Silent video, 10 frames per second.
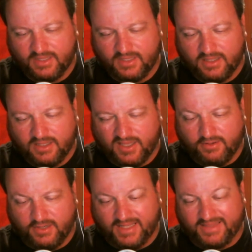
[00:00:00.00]
I don't
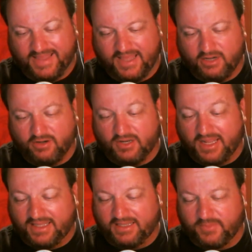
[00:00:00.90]
like that. I don't like
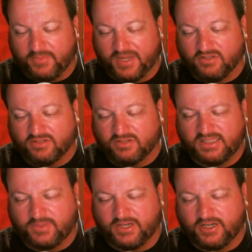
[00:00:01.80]
it, but I don't see the
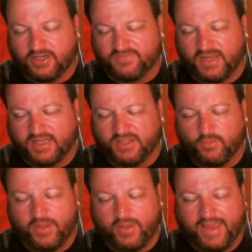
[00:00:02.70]
players finding their
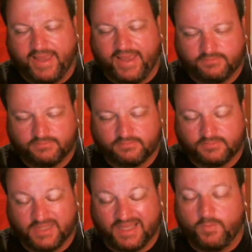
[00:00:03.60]
way out of it. I
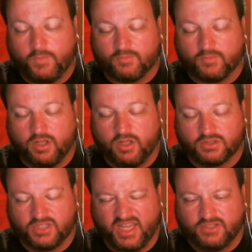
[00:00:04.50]
hope I'm wrong.
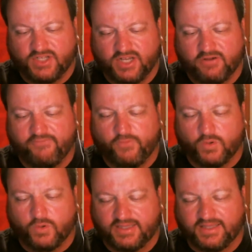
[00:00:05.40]
J&J are
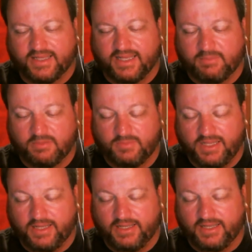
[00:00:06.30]
fortunate that
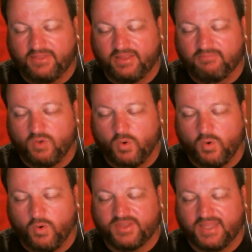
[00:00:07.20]
M&B need them more
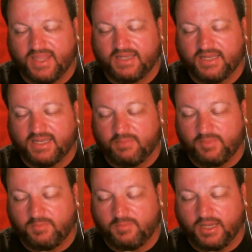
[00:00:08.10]
than they need
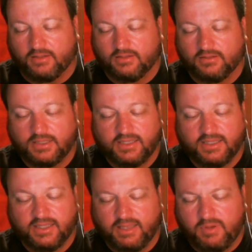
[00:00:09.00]
M&B.
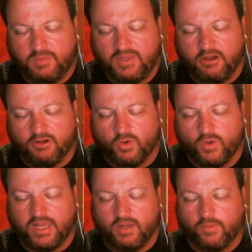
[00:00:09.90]
M&B aren't going
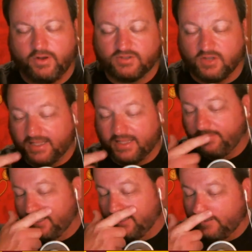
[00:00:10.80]
anywhere, so like
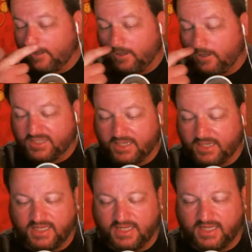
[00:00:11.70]
above, all
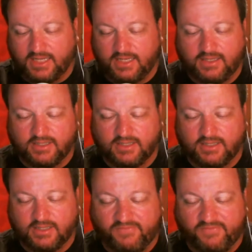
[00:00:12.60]
J&J need is to
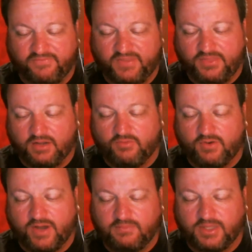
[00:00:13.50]
pick a fifth and
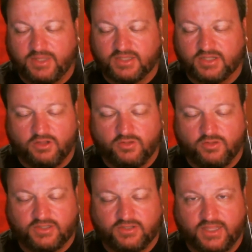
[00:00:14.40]
ride the bus all the
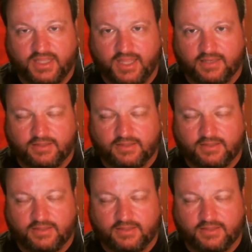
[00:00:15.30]
way to the end.